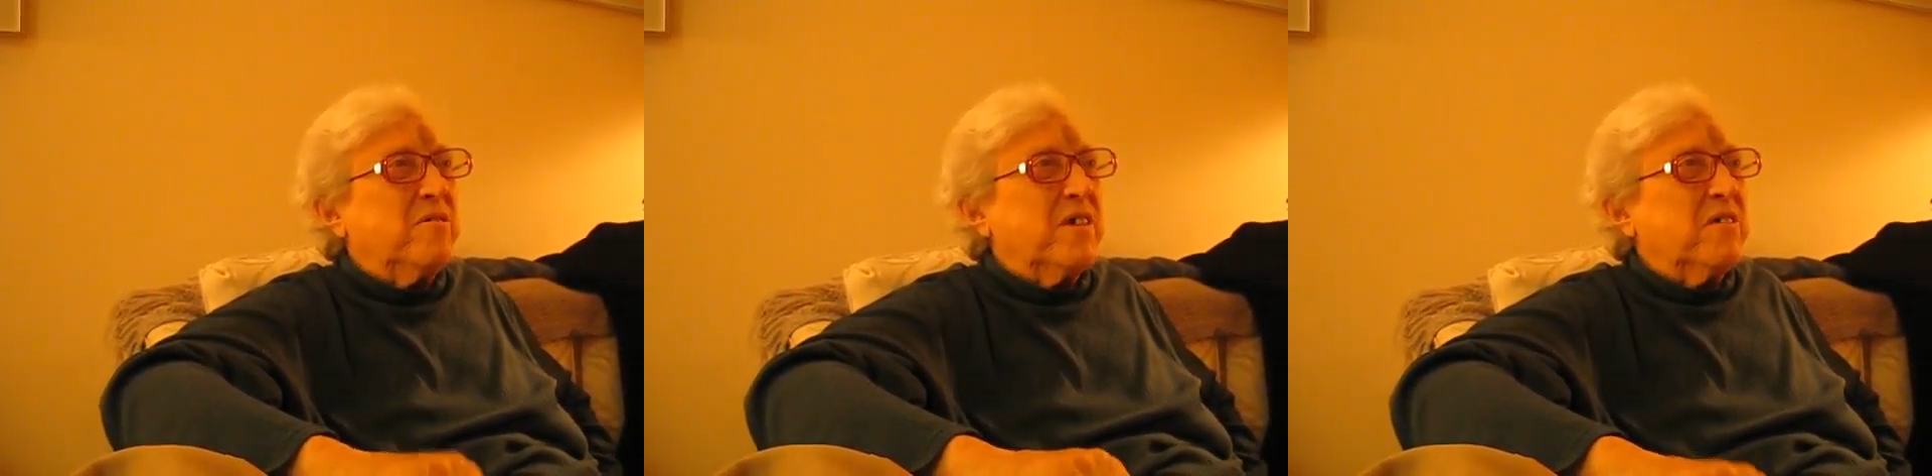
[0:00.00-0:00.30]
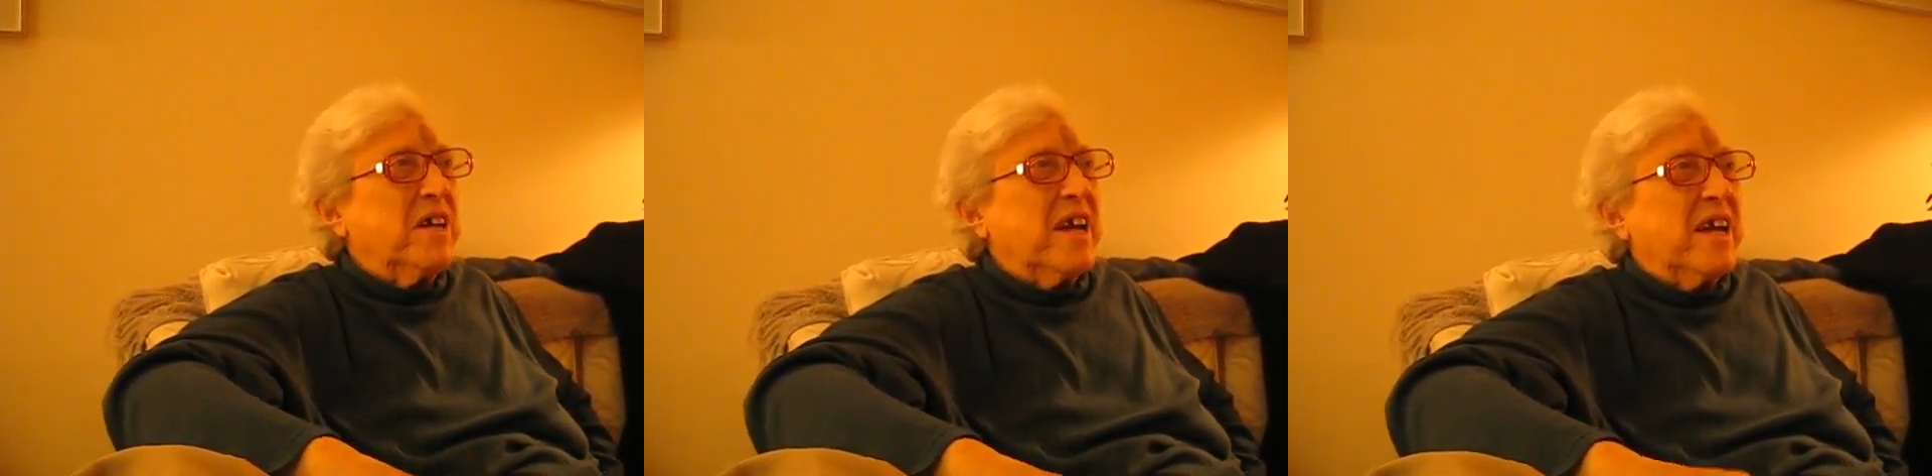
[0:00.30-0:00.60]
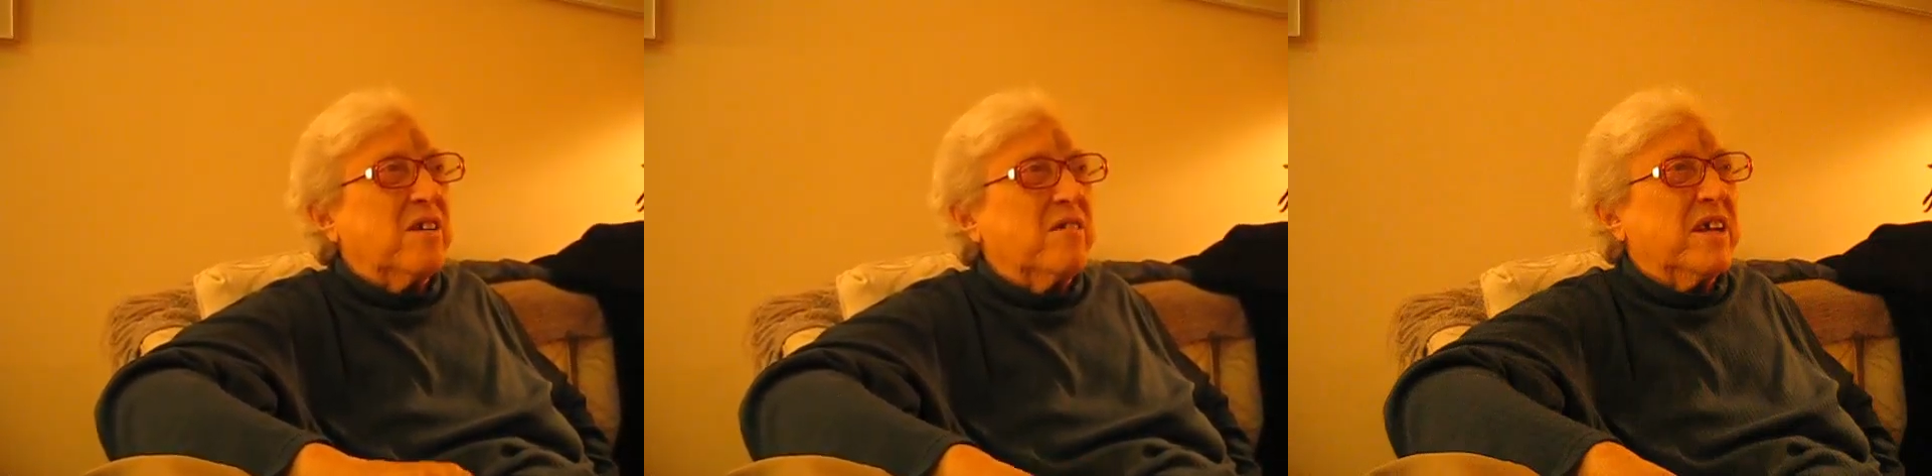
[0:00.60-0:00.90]
really
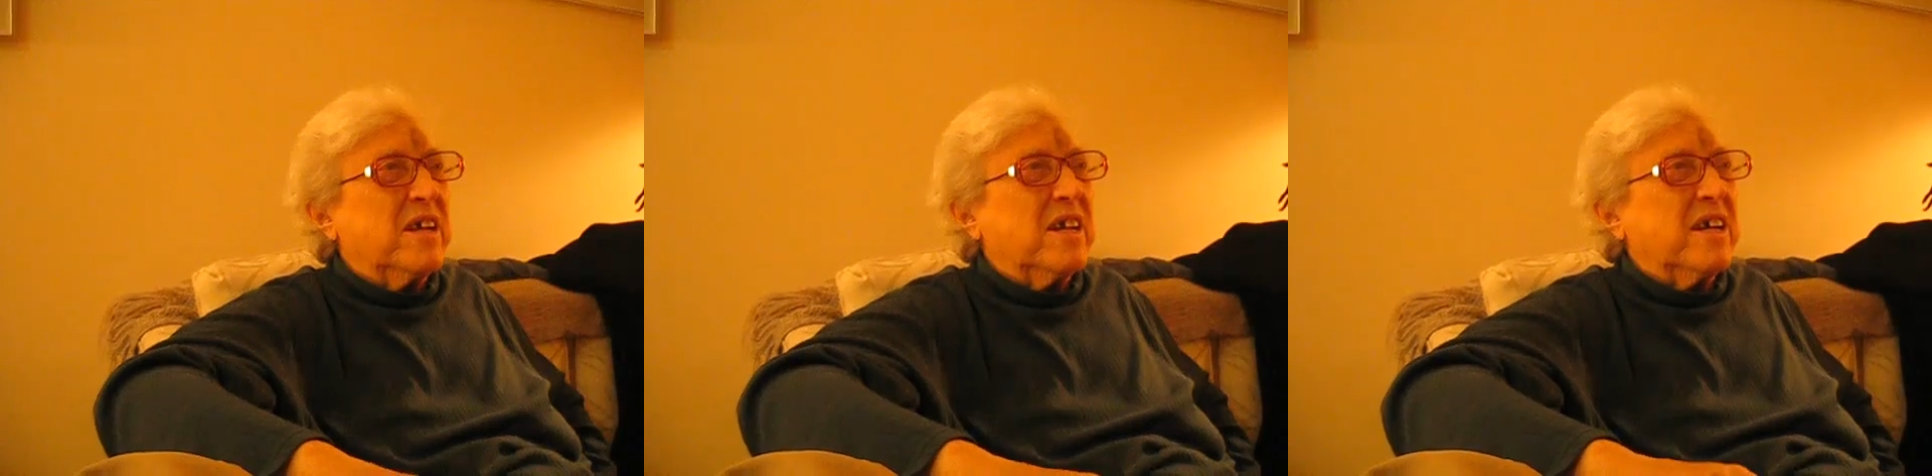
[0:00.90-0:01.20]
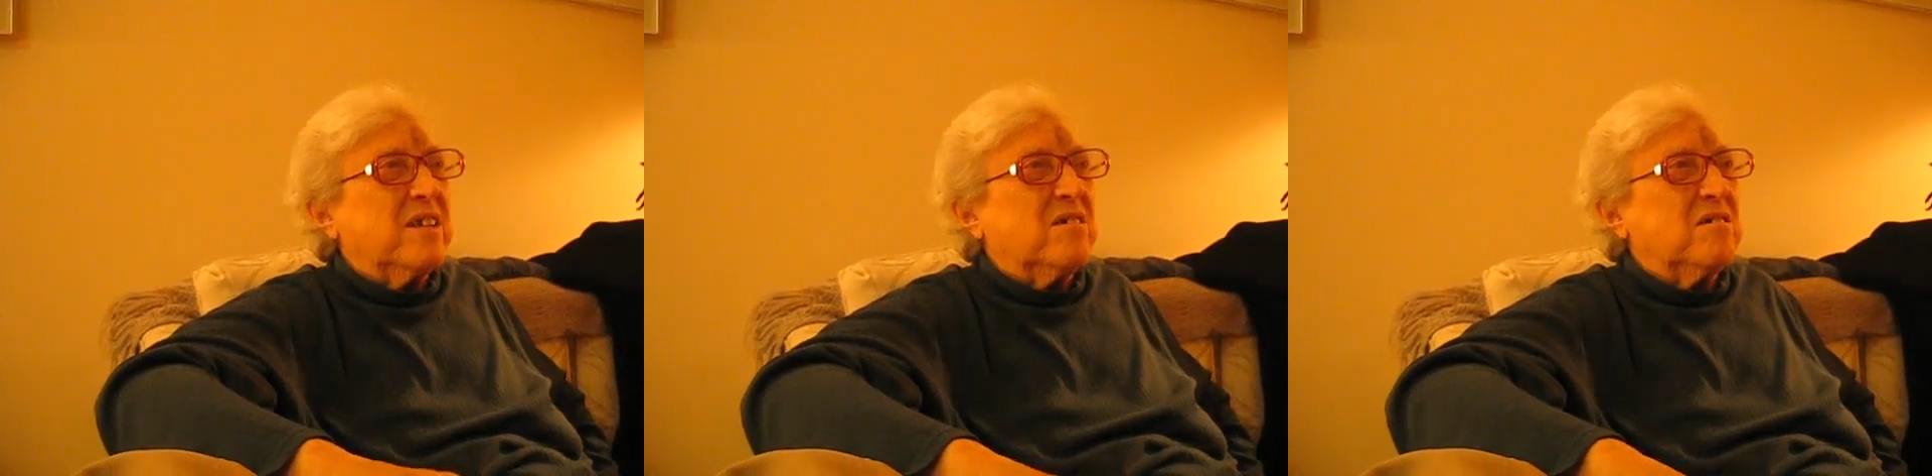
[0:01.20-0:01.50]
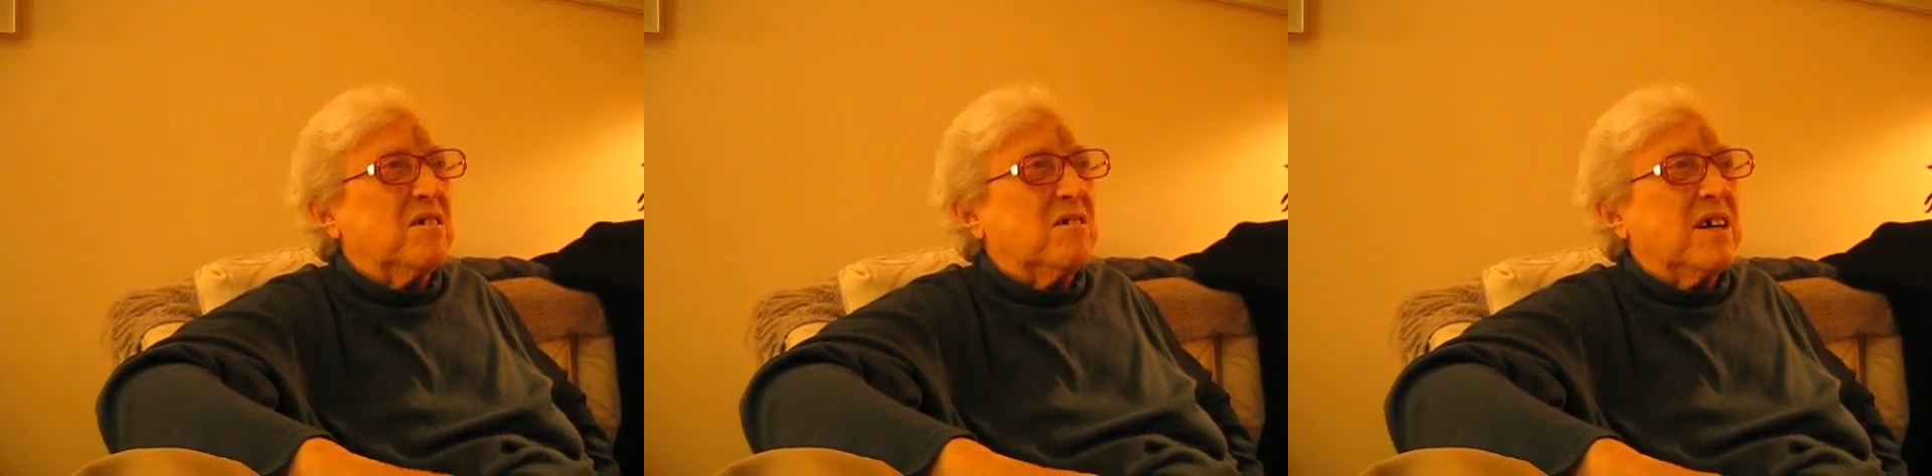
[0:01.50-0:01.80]
angry. You're getting, I
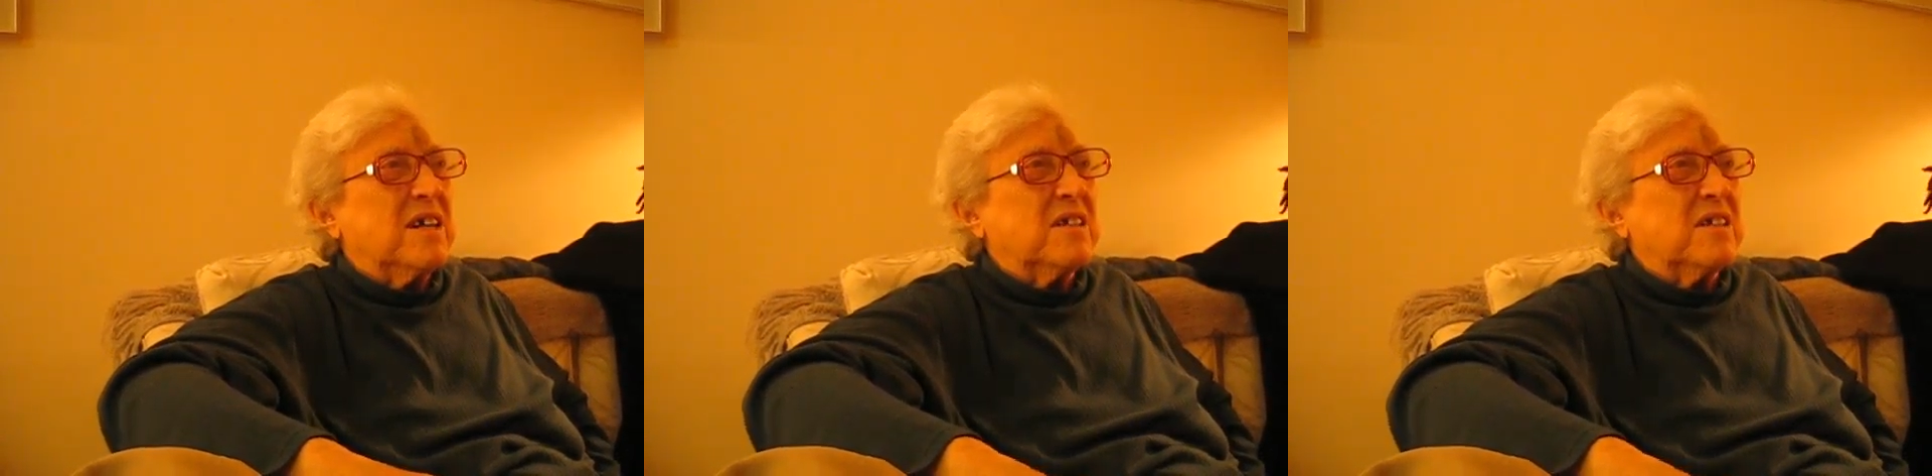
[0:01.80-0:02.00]
don't know.